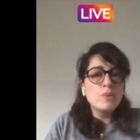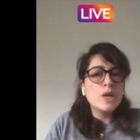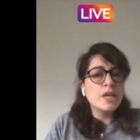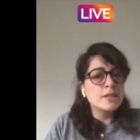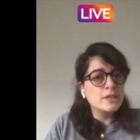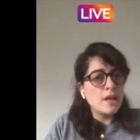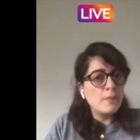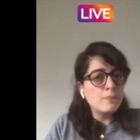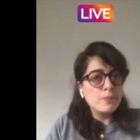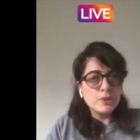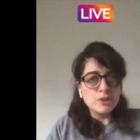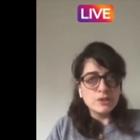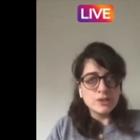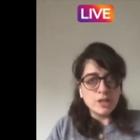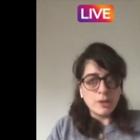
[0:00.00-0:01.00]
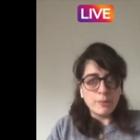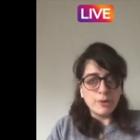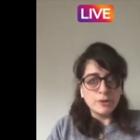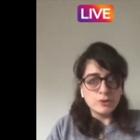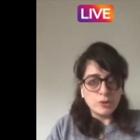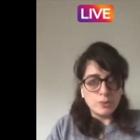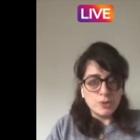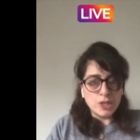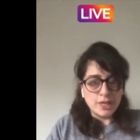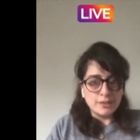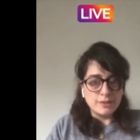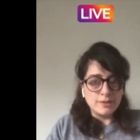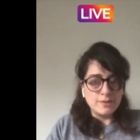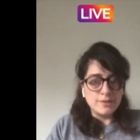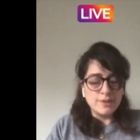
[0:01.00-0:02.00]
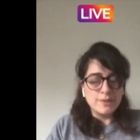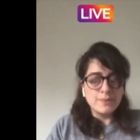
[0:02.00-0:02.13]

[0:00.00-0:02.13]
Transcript: examples about objectives.